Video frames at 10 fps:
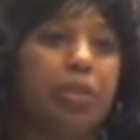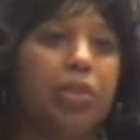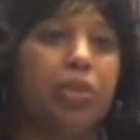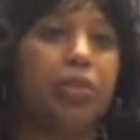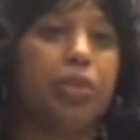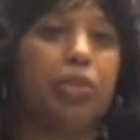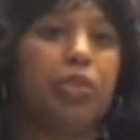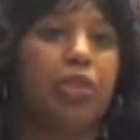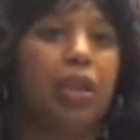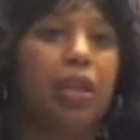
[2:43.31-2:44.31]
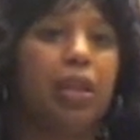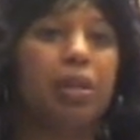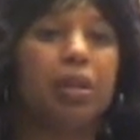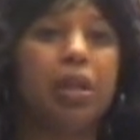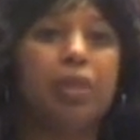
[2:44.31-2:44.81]
I was the first
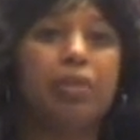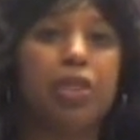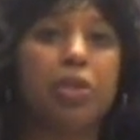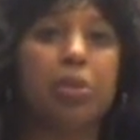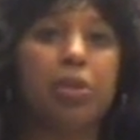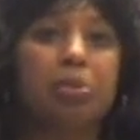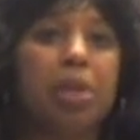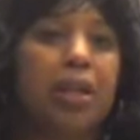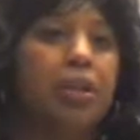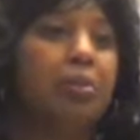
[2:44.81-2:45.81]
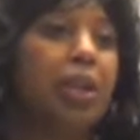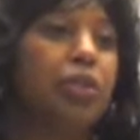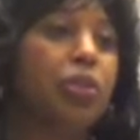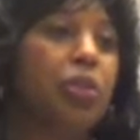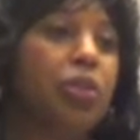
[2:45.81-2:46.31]
individual who was blind in
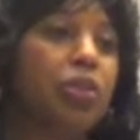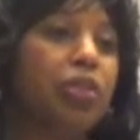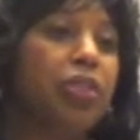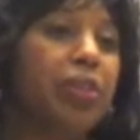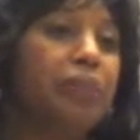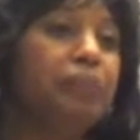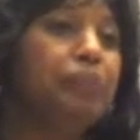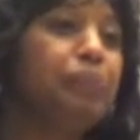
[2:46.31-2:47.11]
my school system.